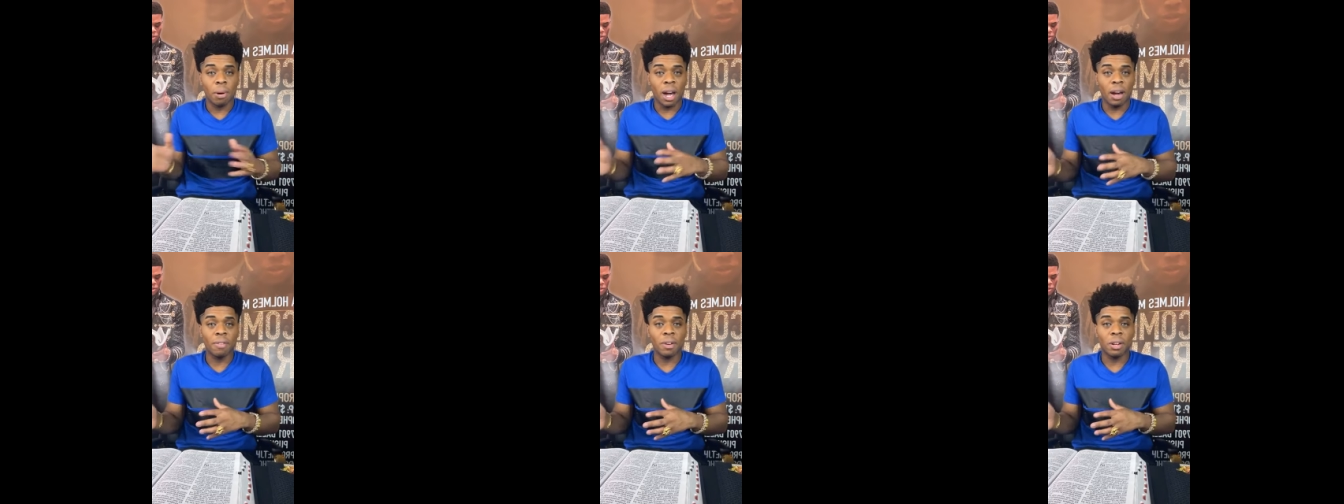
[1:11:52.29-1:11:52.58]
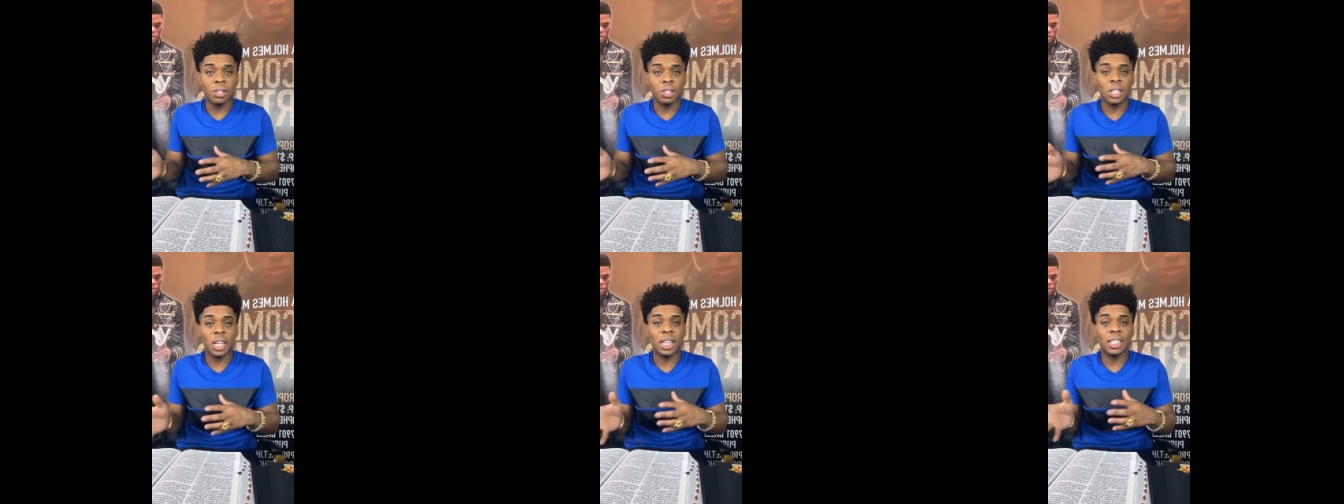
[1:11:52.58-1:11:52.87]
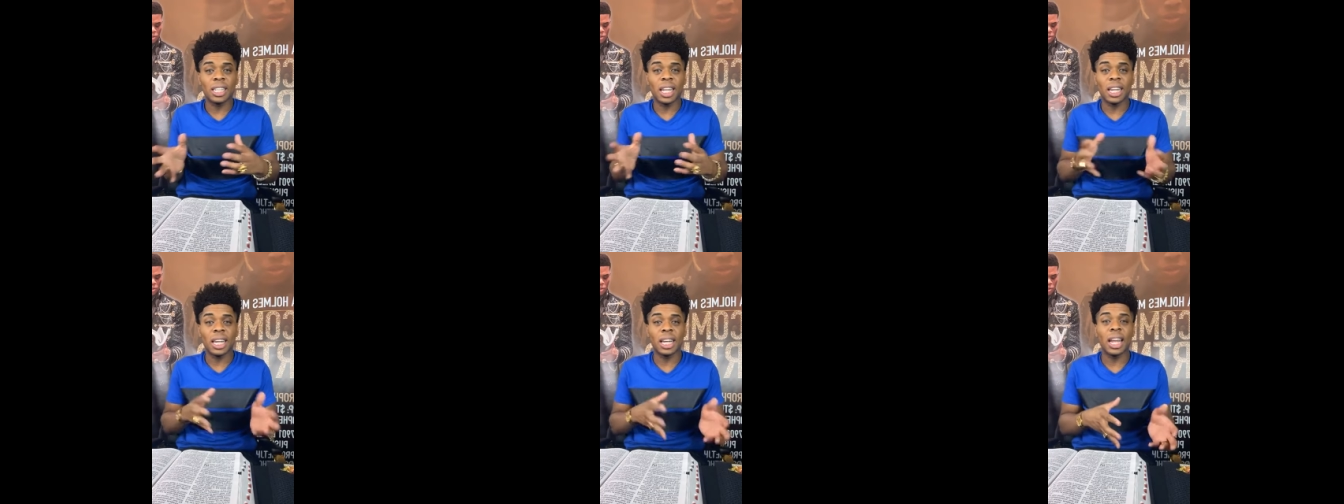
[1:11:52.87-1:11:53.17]
Proverbs
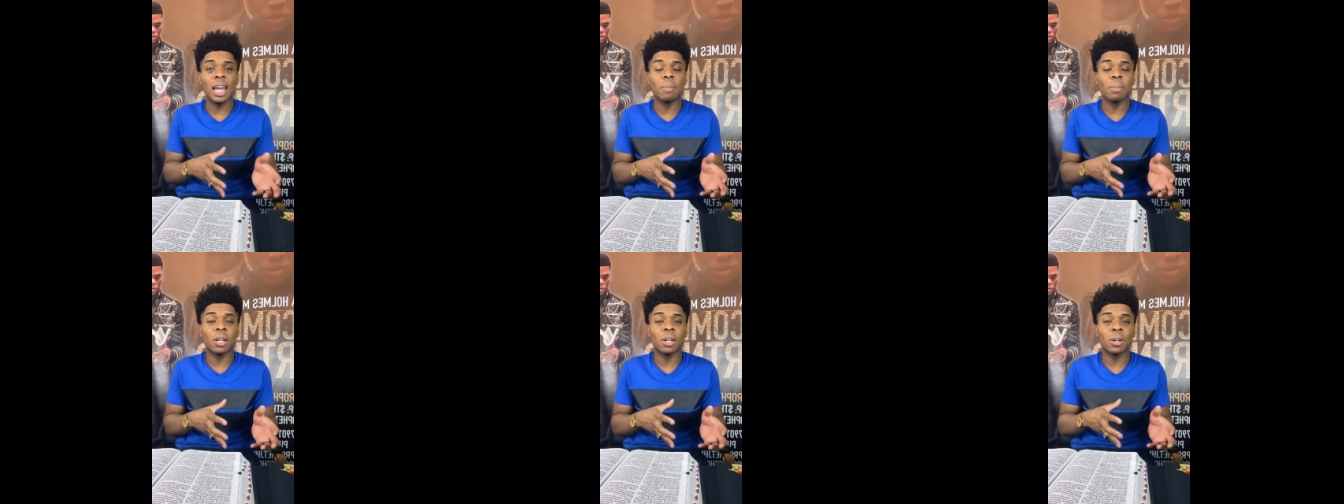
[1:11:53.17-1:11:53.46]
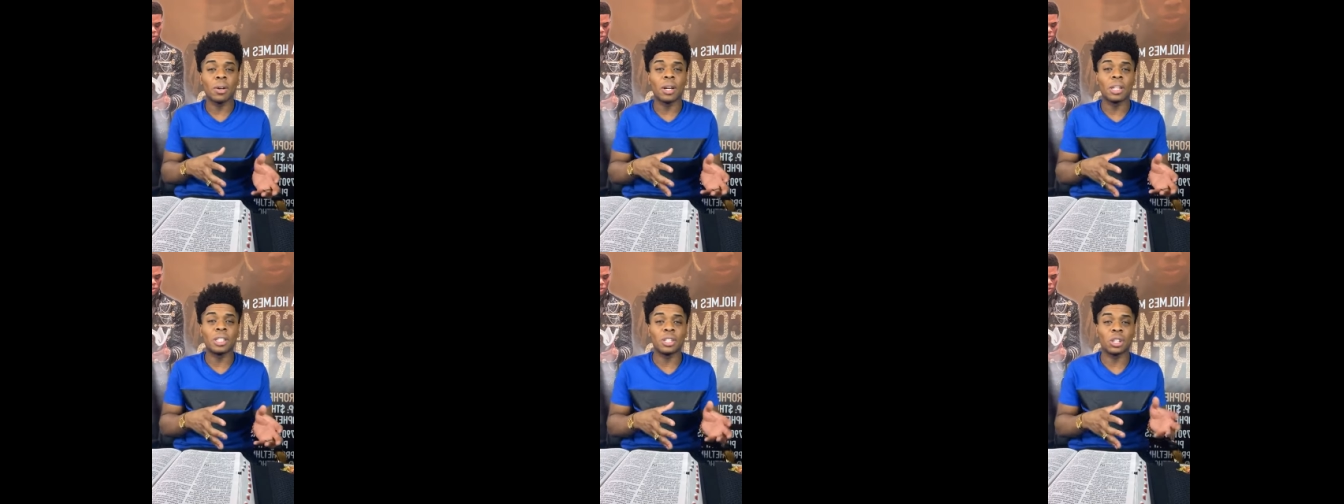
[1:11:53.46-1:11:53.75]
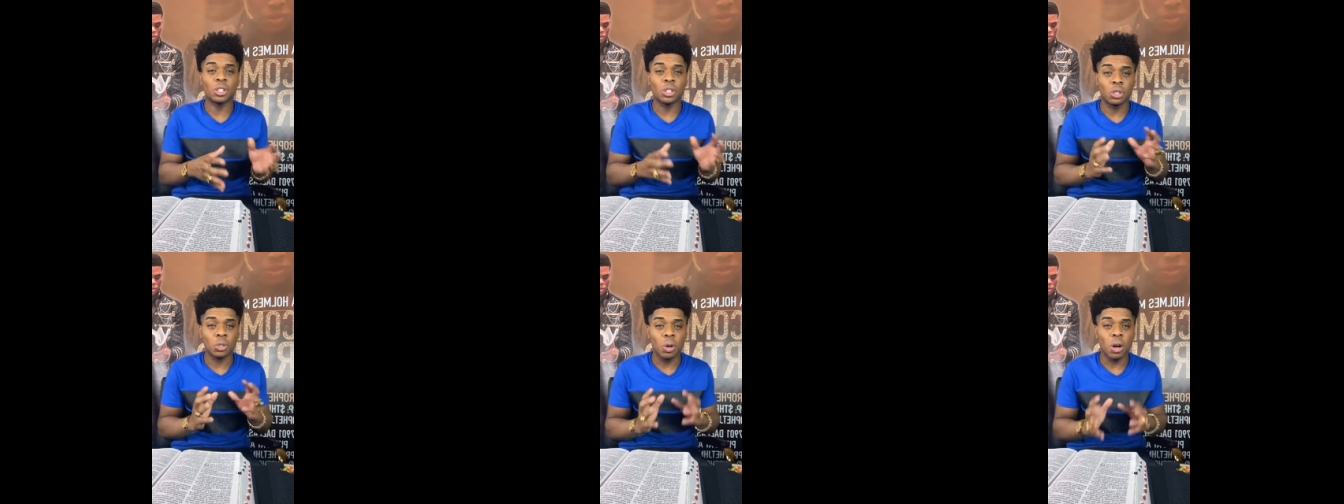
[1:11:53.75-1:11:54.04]
says that the name of the Lord
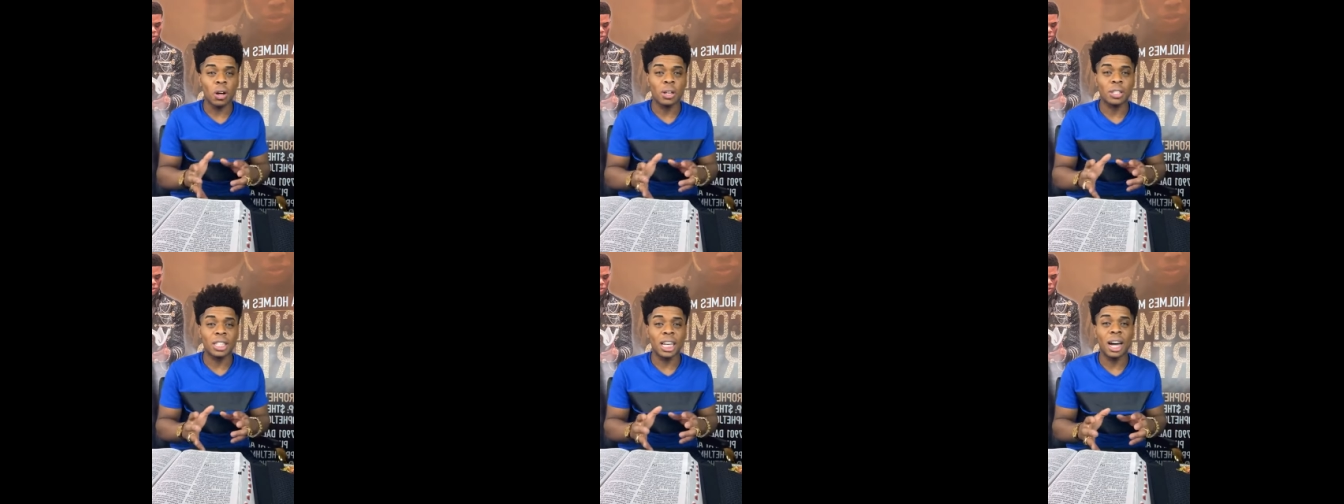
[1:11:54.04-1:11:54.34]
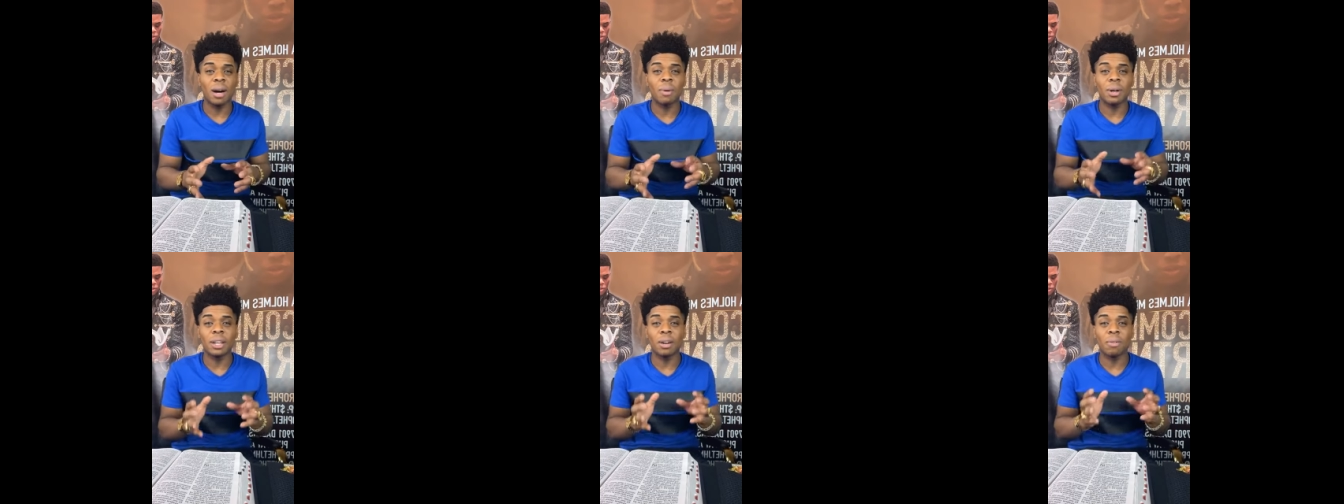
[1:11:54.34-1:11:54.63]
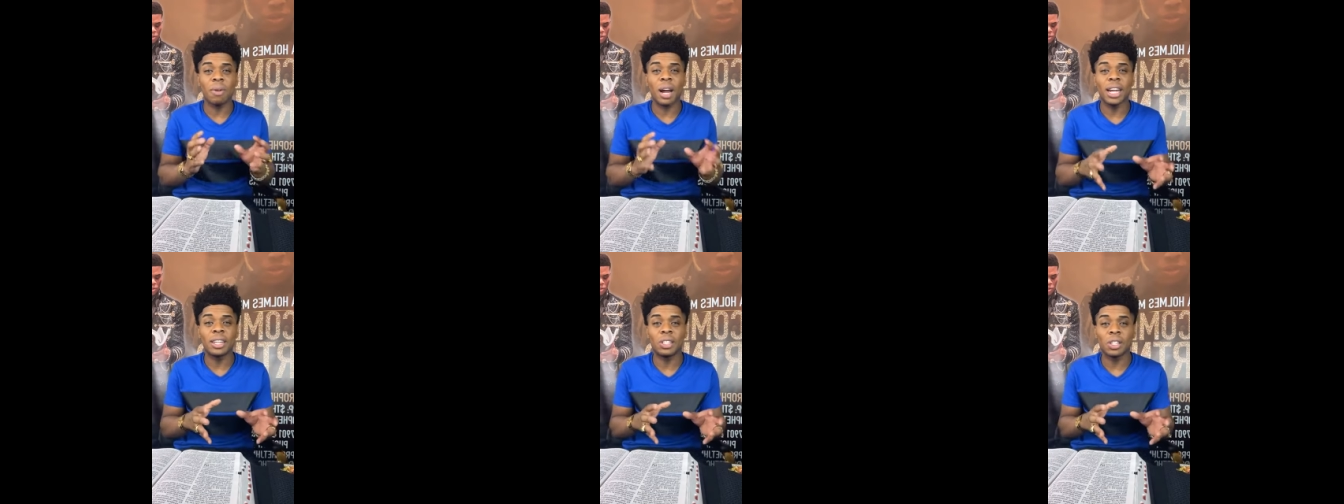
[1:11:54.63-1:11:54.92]
is a strong tower.
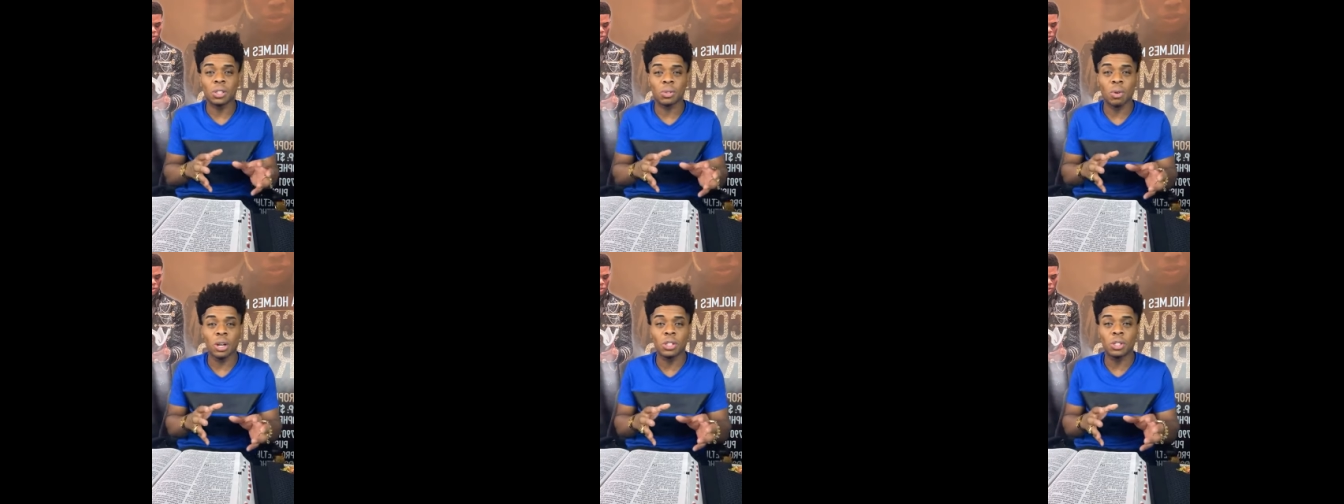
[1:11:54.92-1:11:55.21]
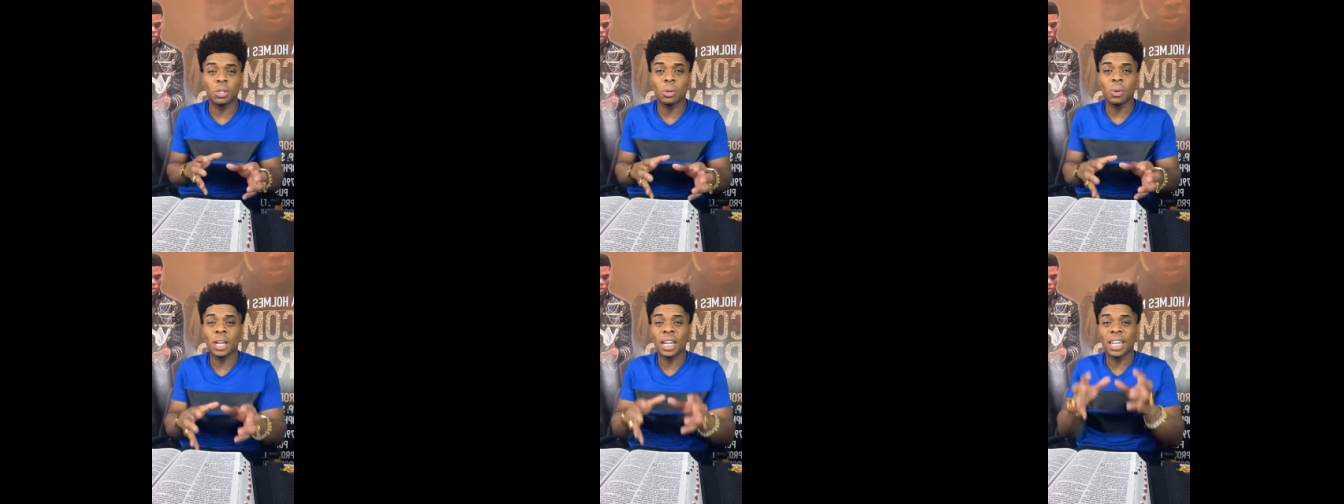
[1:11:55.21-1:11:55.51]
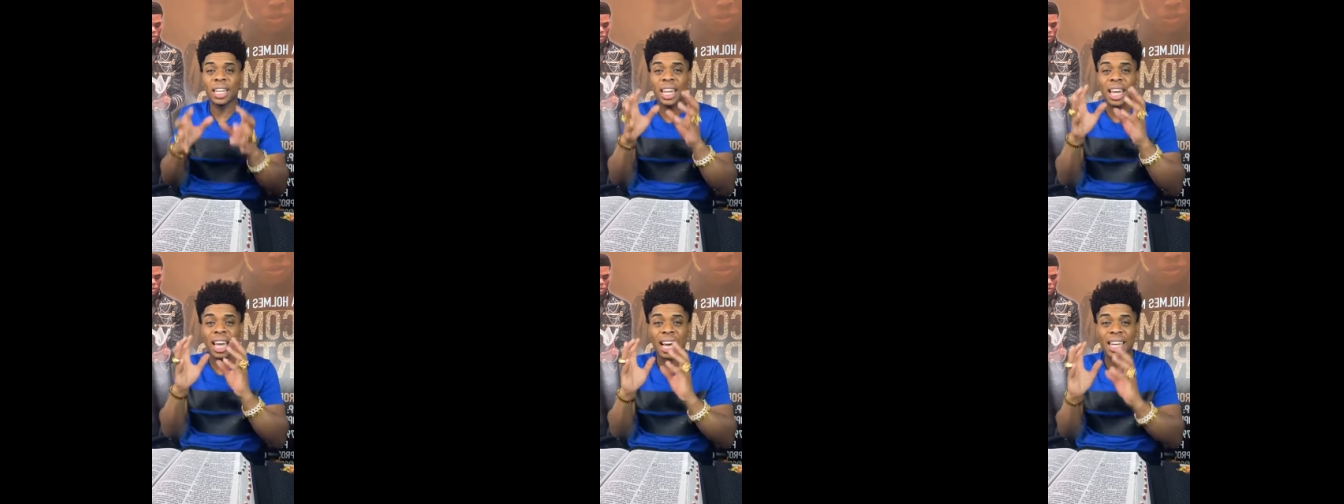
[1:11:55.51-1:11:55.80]
The righteous run to
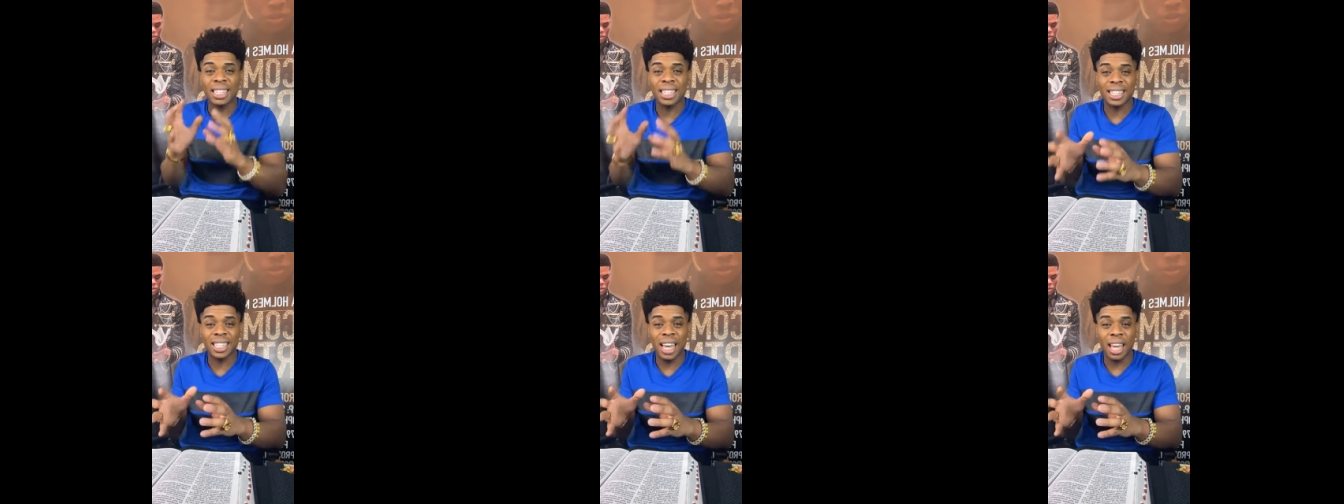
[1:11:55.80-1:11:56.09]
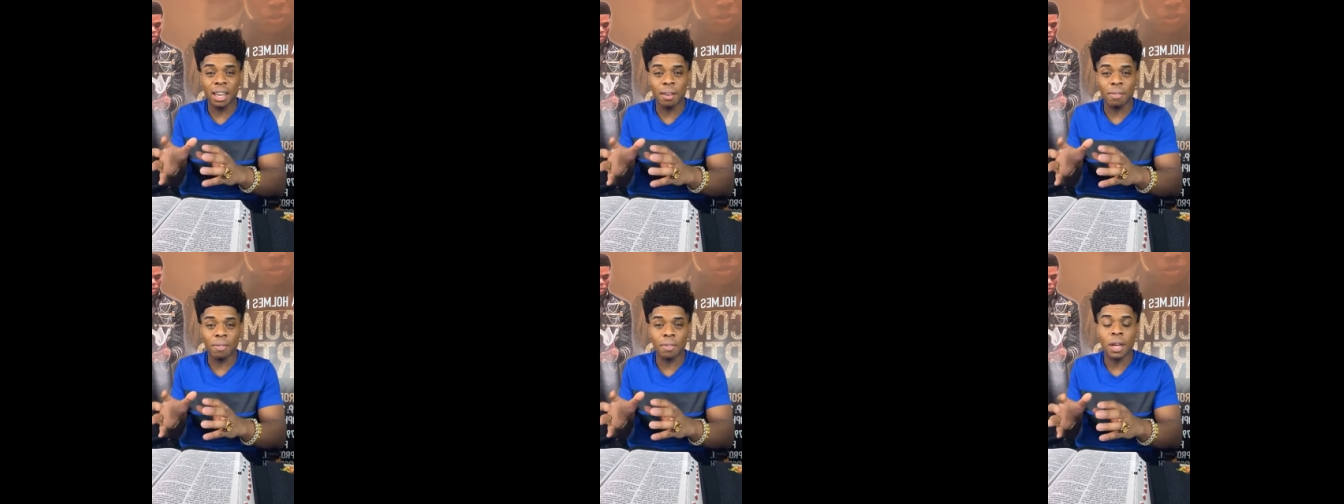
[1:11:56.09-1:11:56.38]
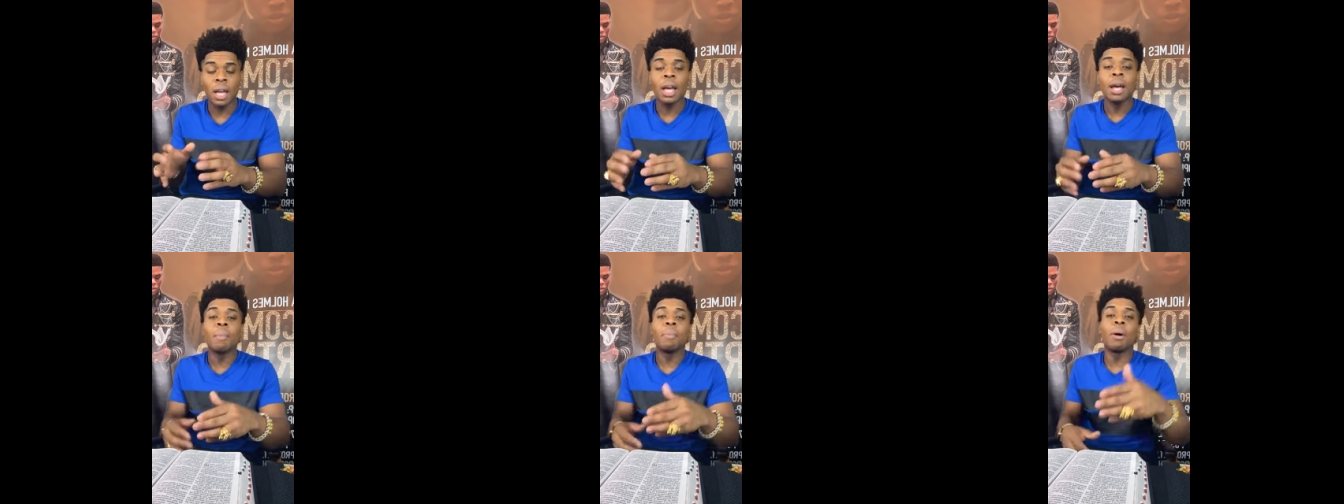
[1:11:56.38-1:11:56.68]
it and they are
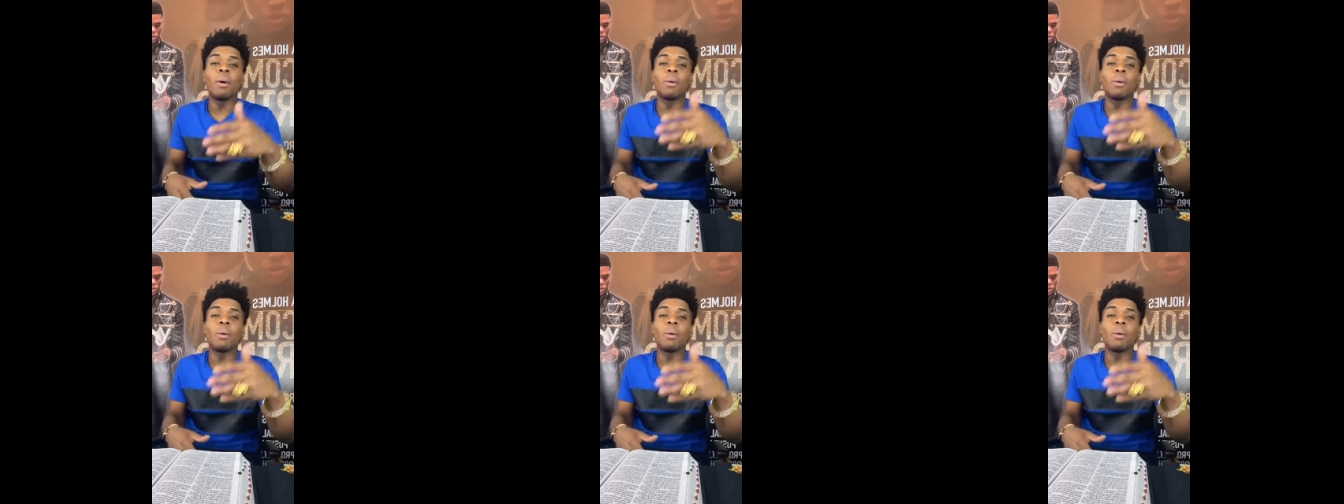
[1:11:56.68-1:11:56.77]
safe.